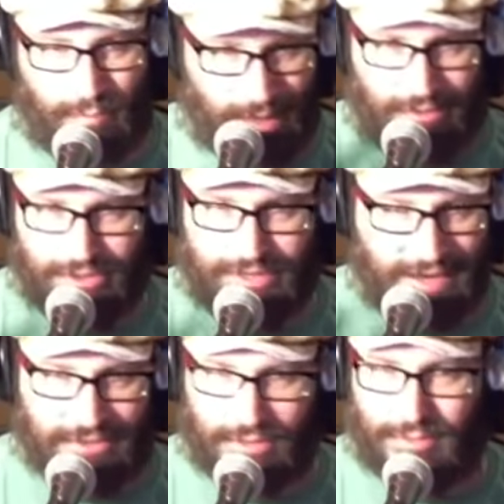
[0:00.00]
whatever
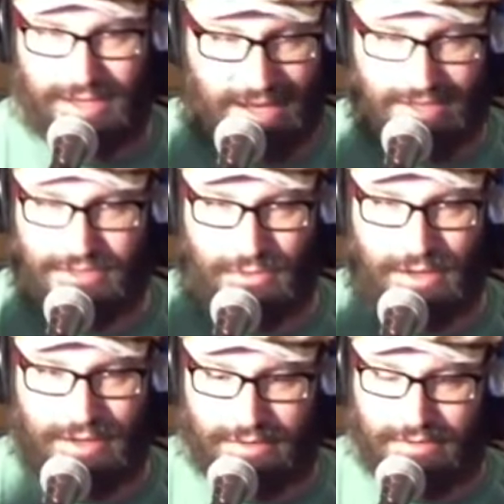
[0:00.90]
sound somebody has in their
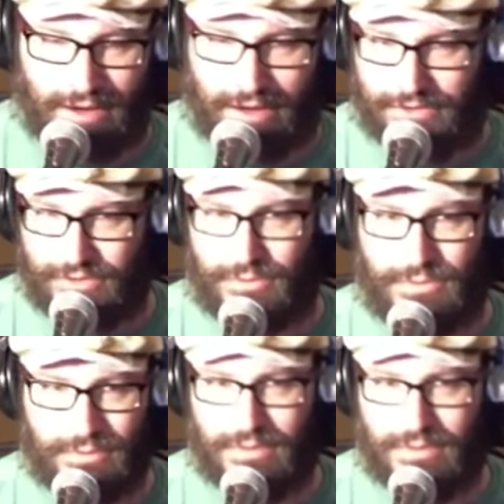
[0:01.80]
head onto